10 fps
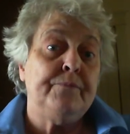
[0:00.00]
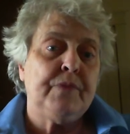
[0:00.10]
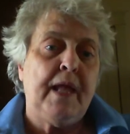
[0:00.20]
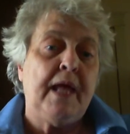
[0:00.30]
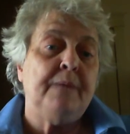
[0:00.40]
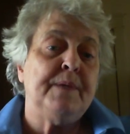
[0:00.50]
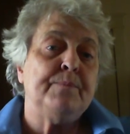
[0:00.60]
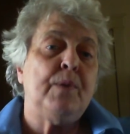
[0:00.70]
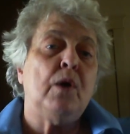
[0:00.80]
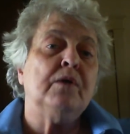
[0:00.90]
had been
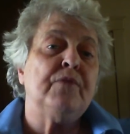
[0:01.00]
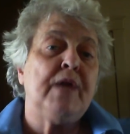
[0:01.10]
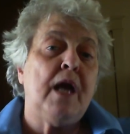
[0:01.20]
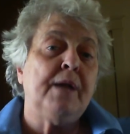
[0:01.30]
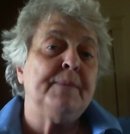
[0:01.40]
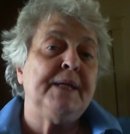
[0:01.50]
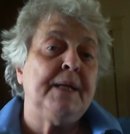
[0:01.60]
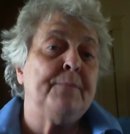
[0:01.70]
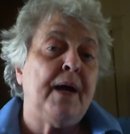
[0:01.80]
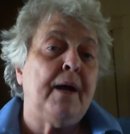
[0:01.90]
part of the Ottoman
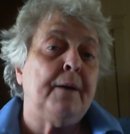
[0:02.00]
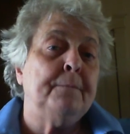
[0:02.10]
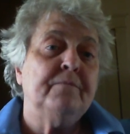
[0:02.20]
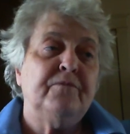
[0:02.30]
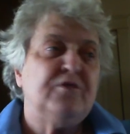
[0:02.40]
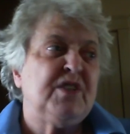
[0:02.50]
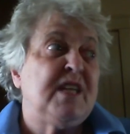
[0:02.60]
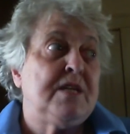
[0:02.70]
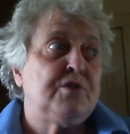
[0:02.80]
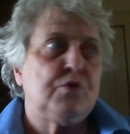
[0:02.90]
Empire for
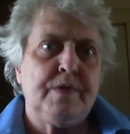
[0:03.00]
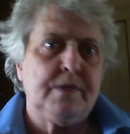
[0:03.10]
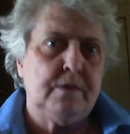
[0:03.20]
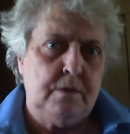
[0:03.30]
centuries.